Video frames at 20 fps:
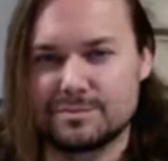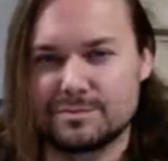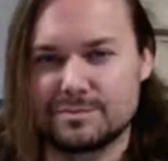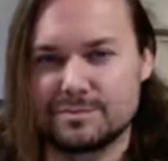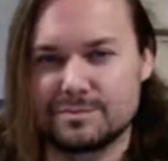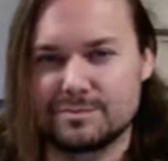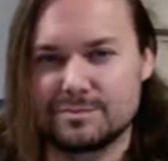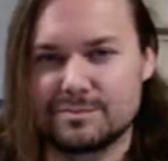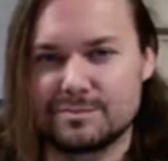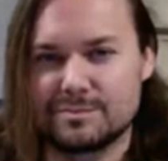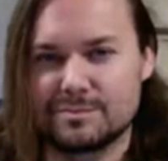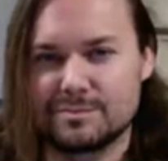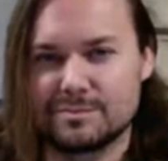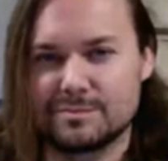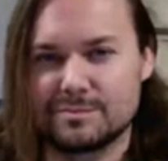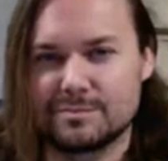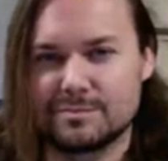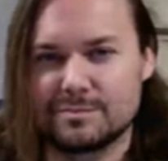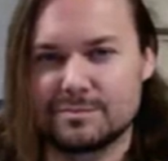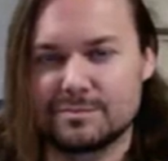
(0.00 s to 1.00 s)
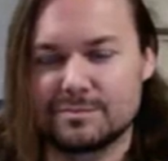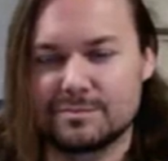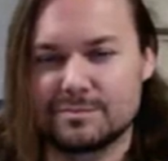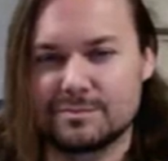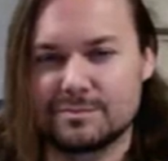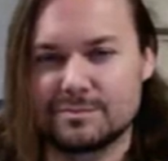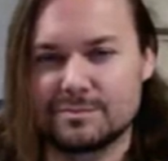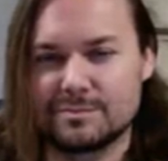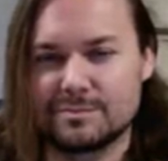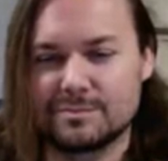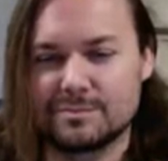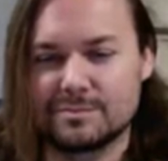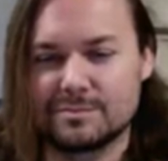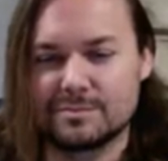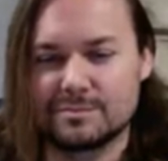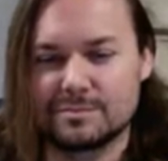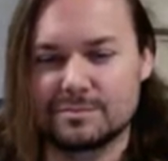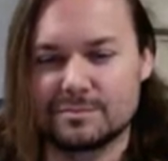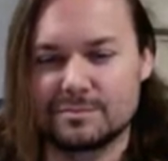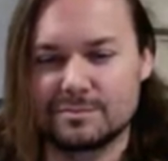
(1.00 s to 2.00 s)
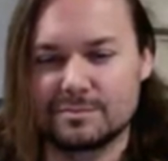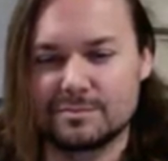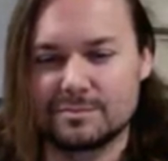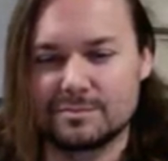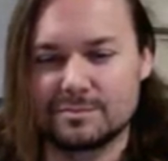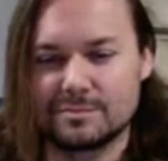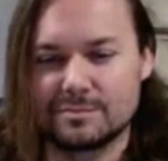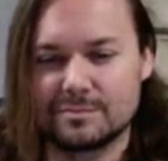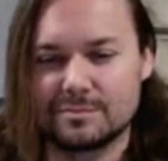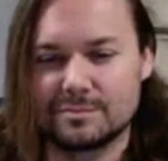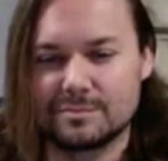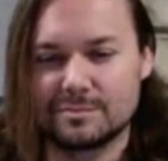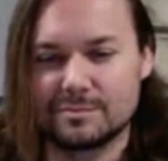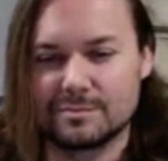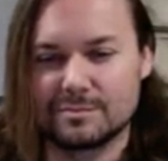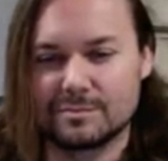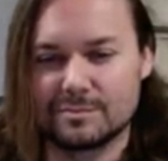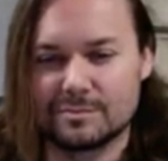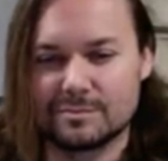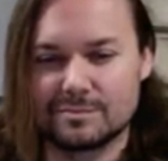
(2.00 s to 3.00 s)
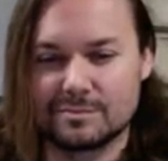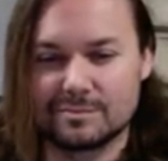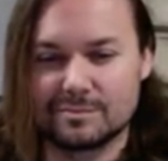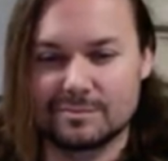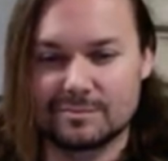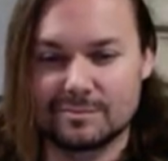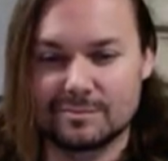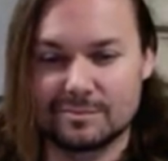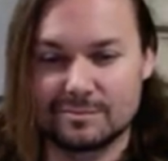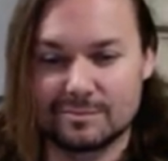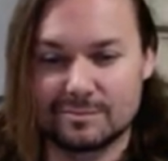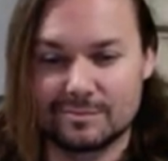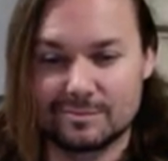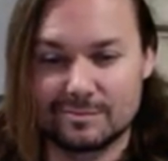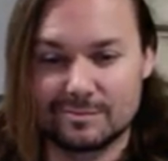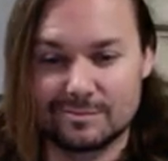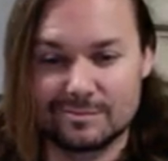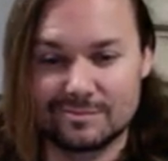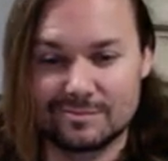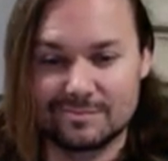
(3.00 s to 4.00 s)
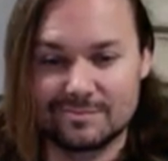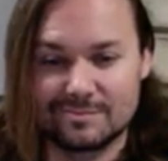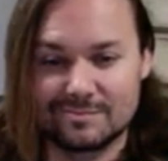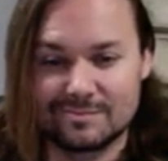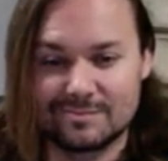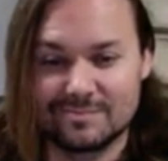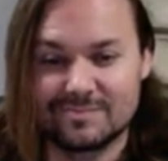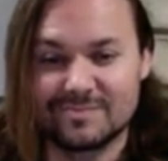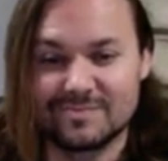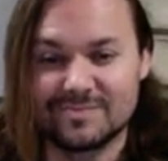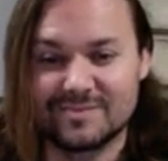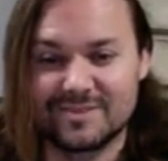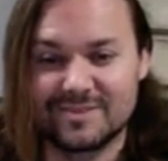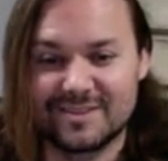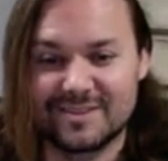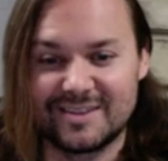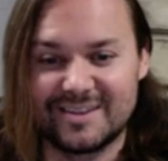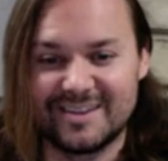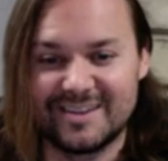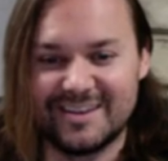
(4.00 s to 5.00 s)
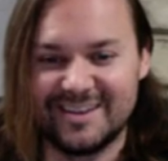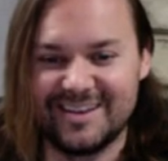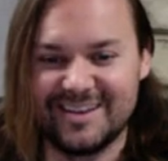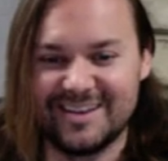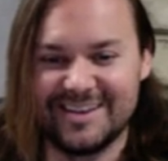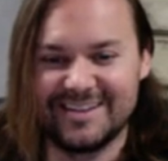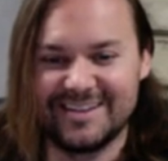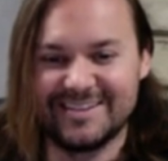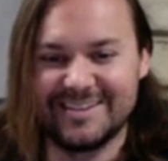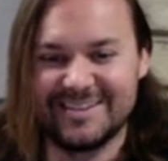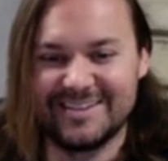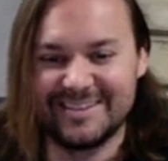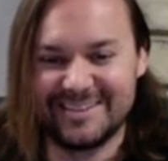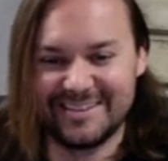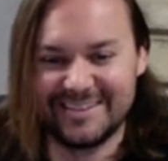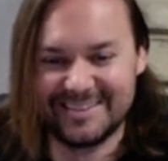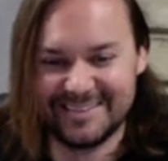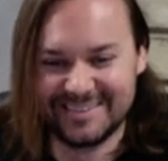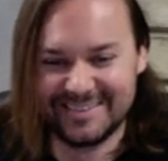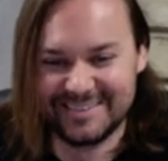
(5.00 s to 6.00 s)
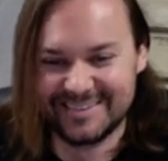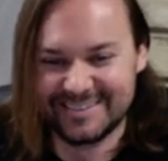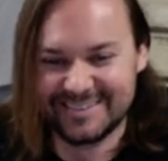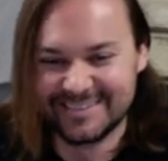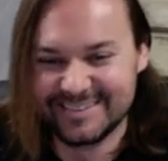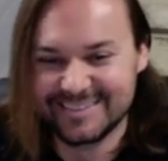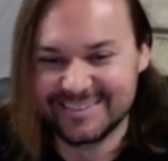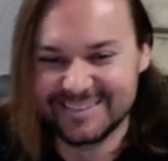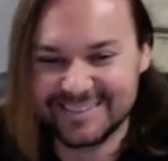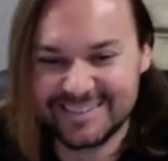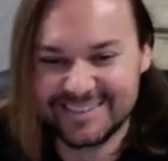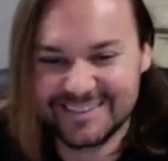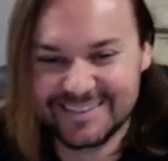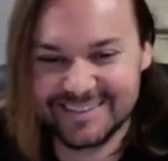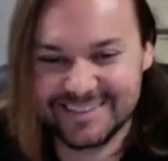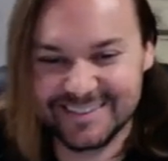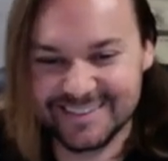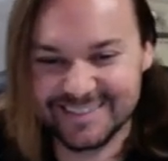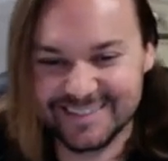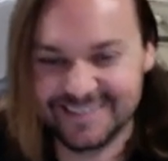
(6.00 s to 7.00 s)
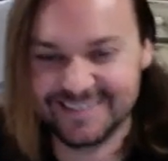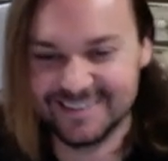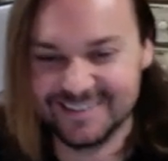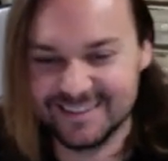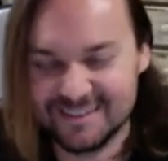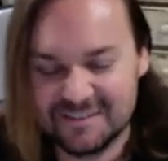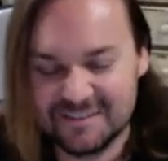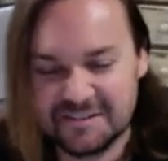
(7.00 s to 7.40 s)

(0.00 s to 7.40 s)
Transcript: This person isn't speaking.